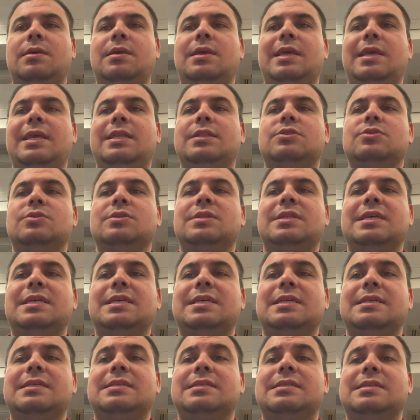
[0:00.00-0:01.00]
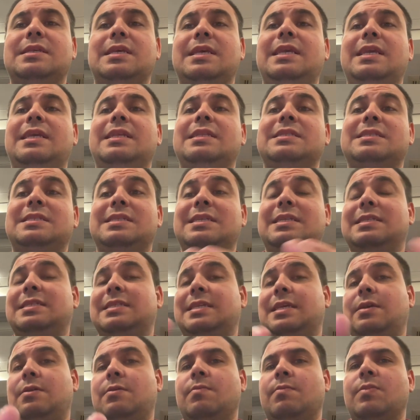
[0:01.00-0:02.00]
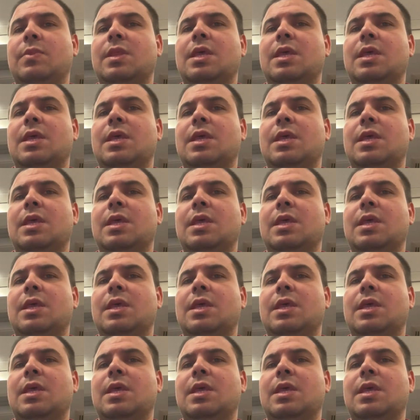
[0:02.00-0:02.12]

into this in detail.